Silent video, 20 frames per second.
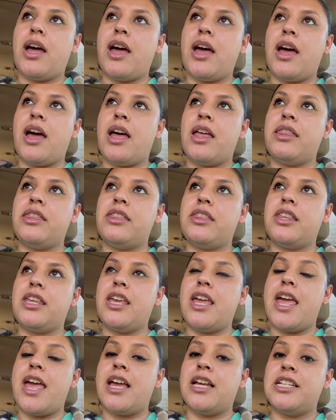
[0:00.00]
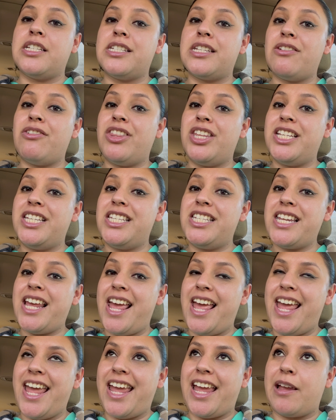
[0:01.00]
at the end of the
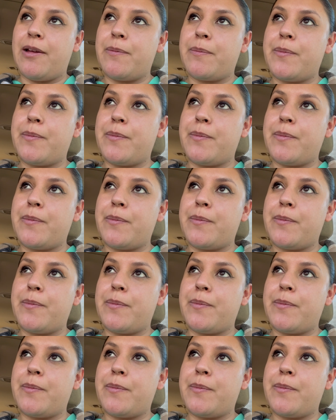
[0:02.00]
day.